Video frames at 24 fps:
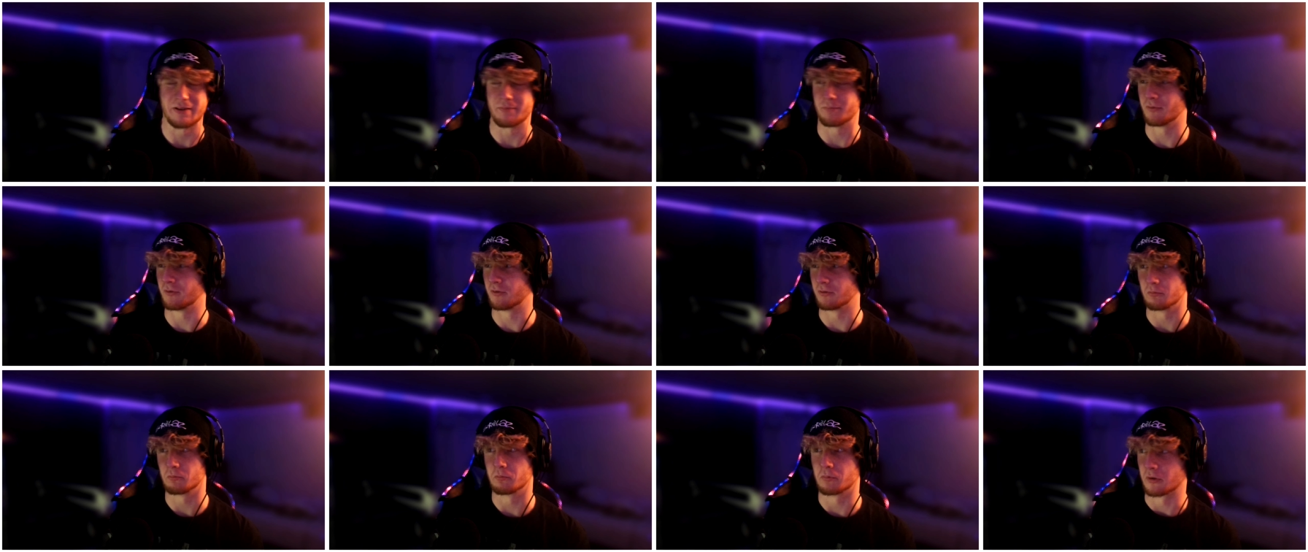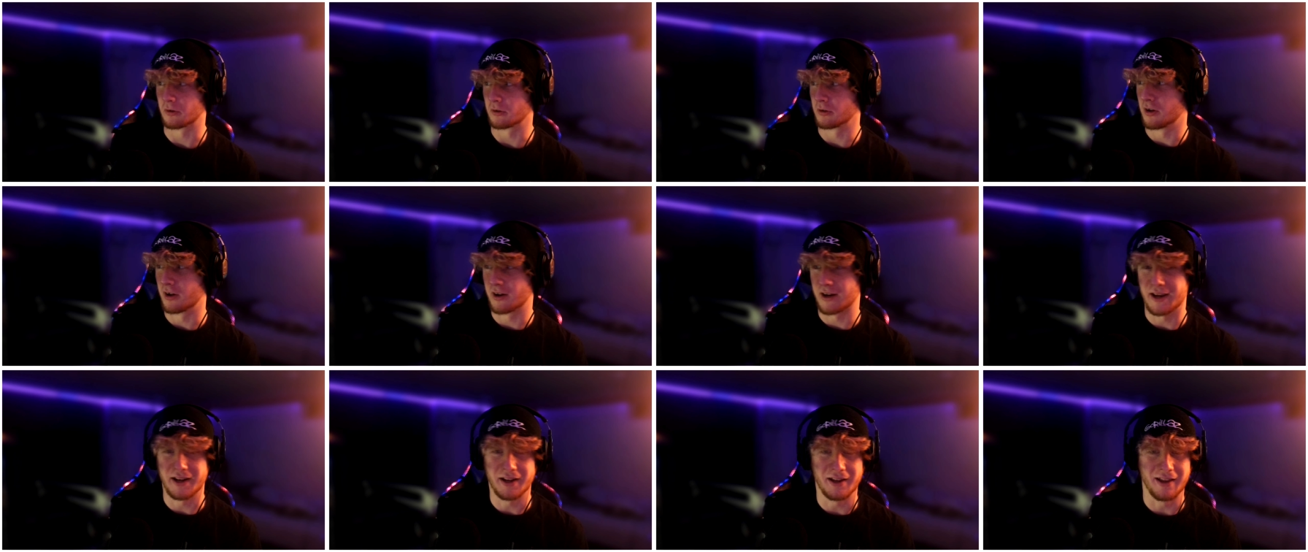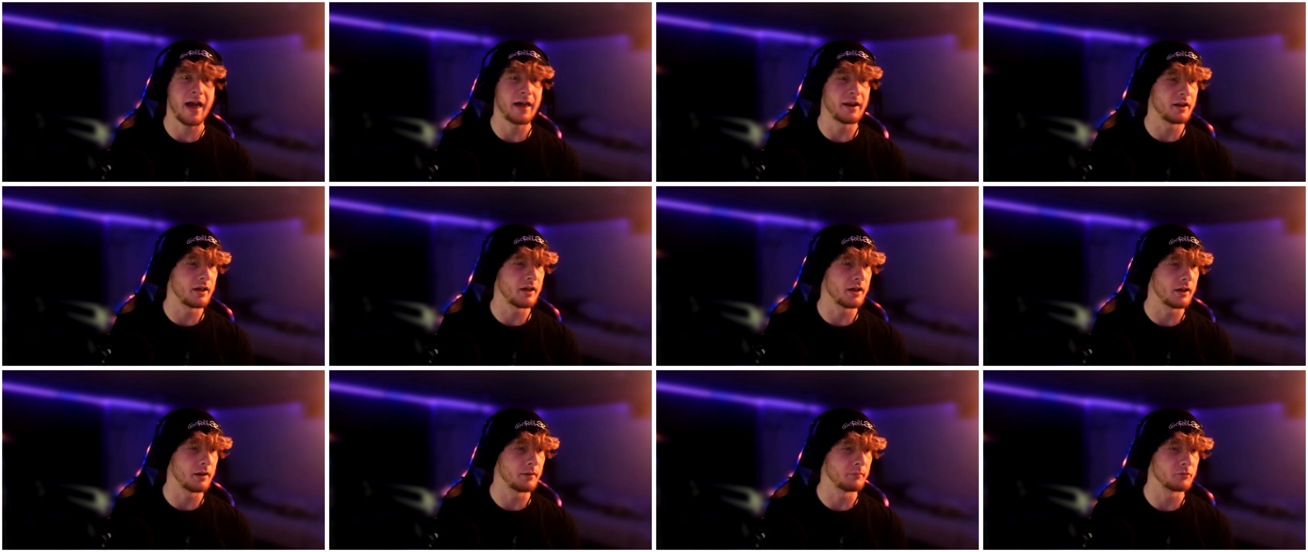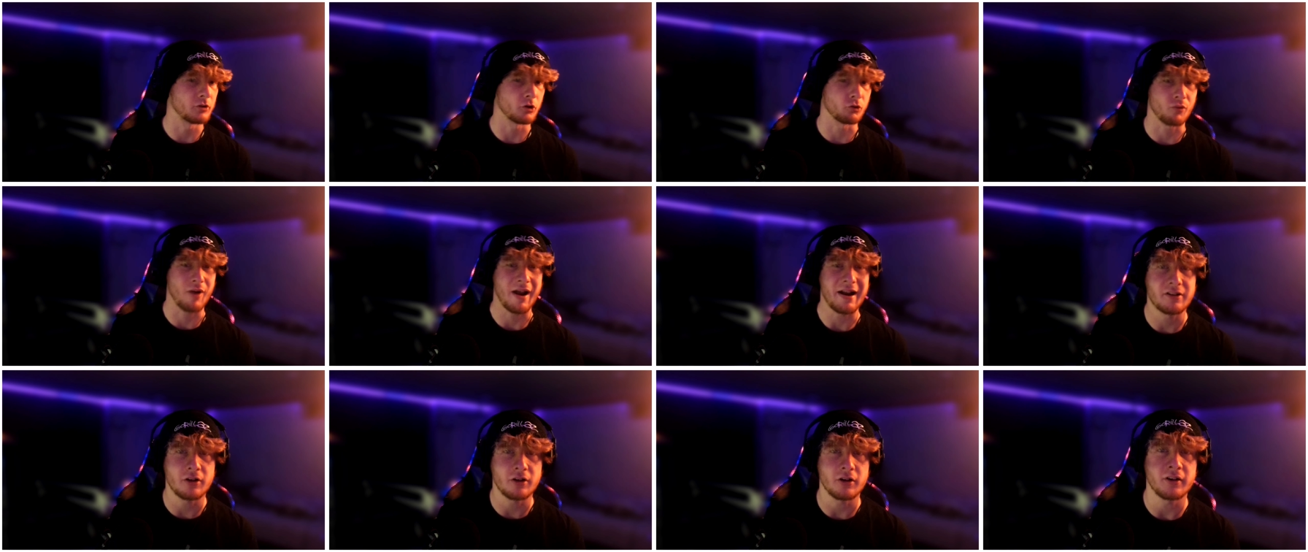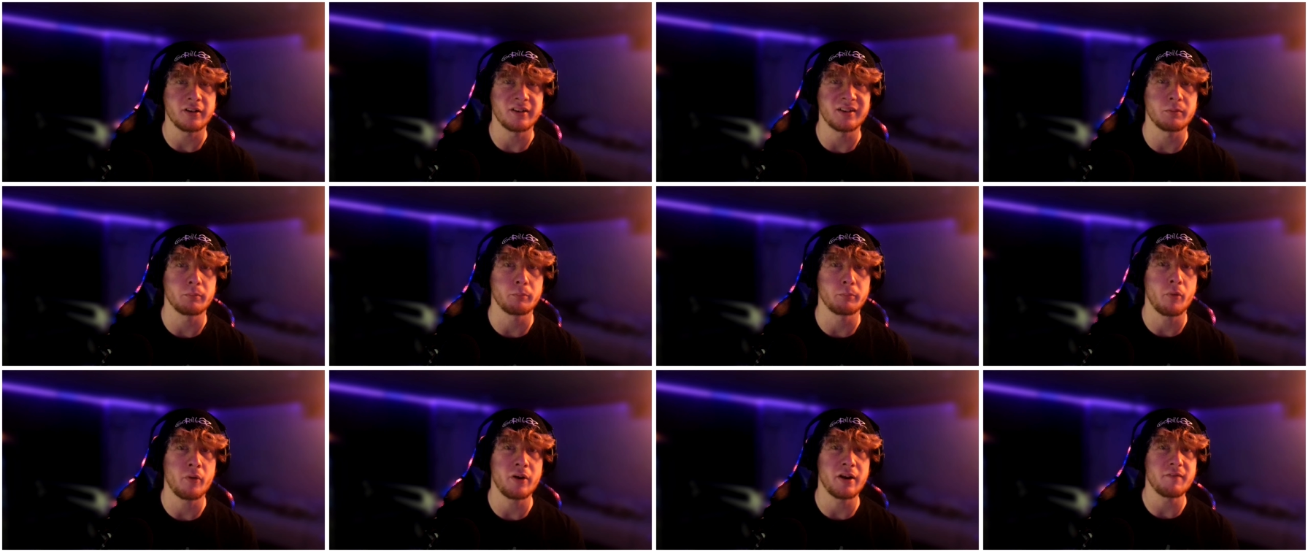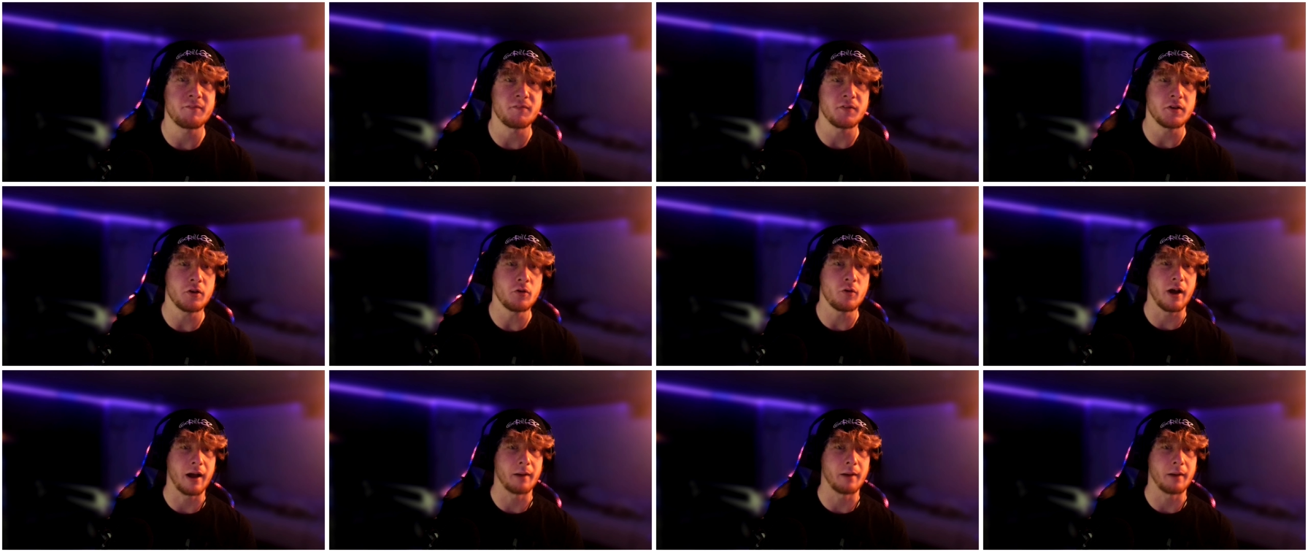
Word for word: people were looking at a director's point of view.